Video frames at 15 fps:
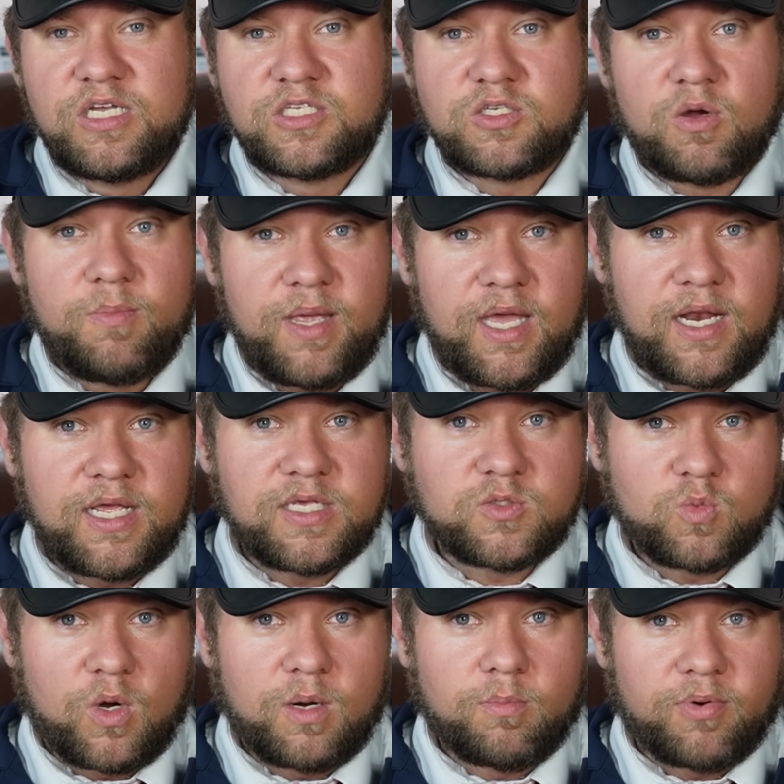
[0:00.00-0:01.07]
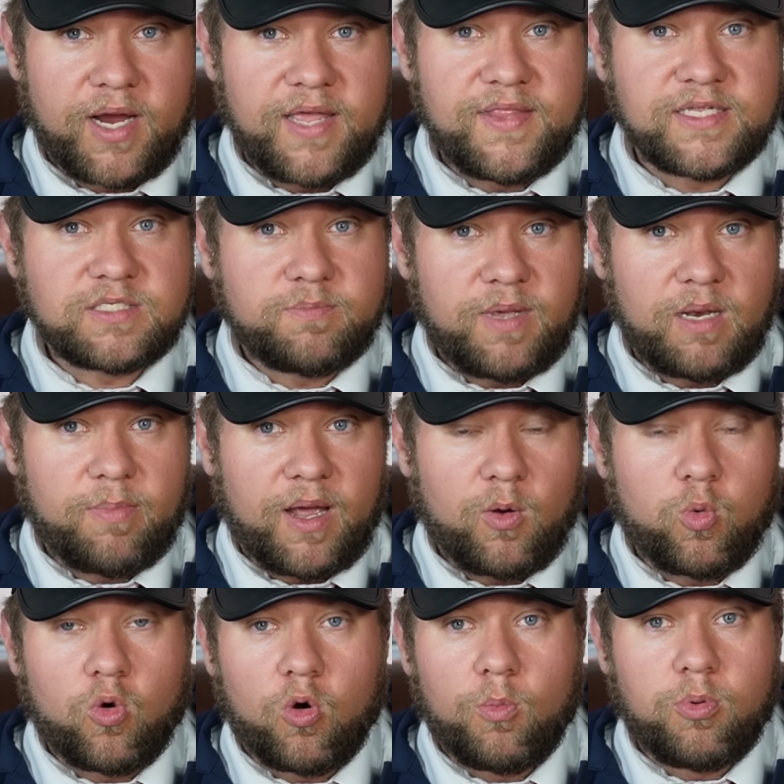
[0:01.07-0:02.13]
So Amana is one brand that's made by
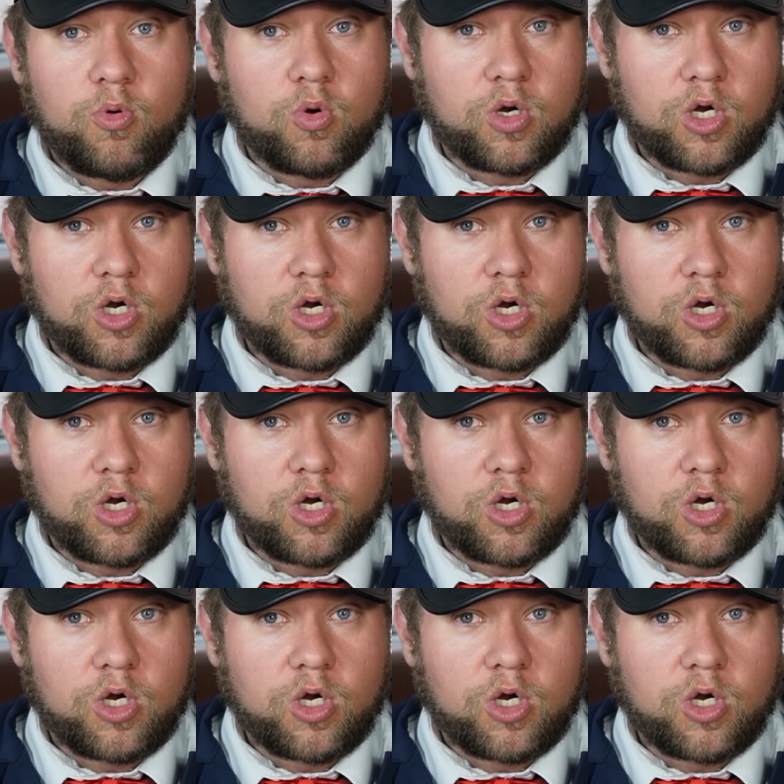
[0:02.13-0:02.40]
Whirlpool